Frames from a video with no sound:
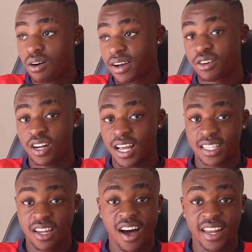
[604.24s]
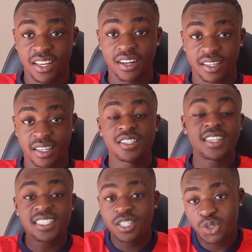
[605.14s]
oh, I could have like died here. So
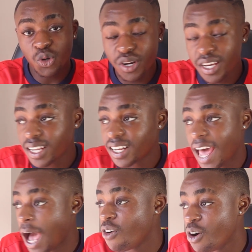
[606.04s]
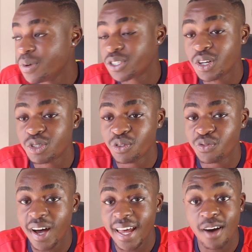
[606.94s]
that's the story, how I almost got into a
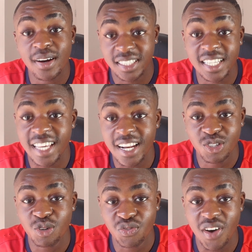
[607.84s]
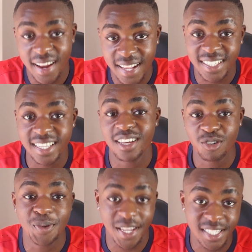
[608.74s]
fight, how I did get into a fight. It
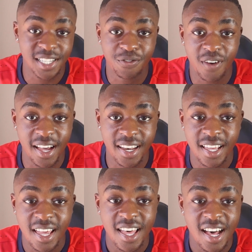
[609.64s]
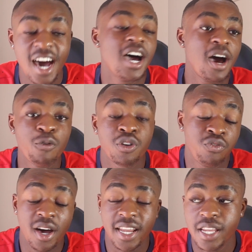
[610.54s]
was basically a fight. I would
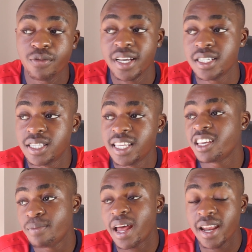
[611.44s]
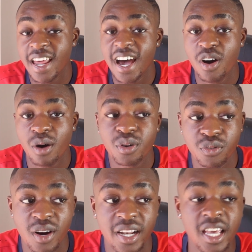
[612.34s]
have won anyways, thinking about it now, I would
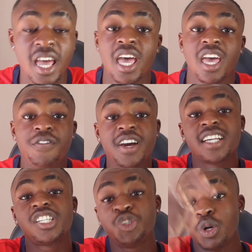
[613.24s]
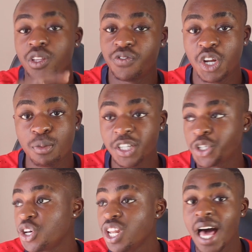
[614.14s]
have won. If you guys enjoyed the video, make
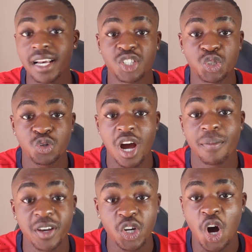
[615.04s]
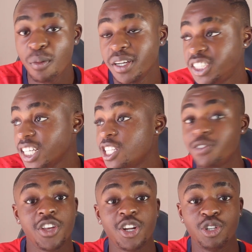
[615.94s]
sure you like, subscribe, and comment. Share
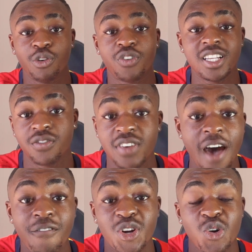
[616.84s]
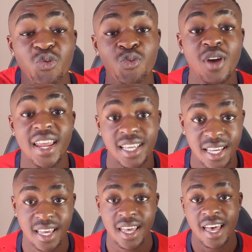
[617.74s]
this video to your friends if you haven't
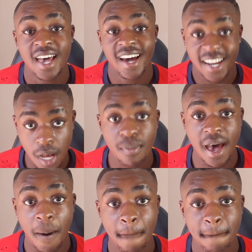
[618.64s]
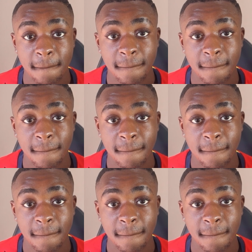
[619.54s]
already. And I'm out.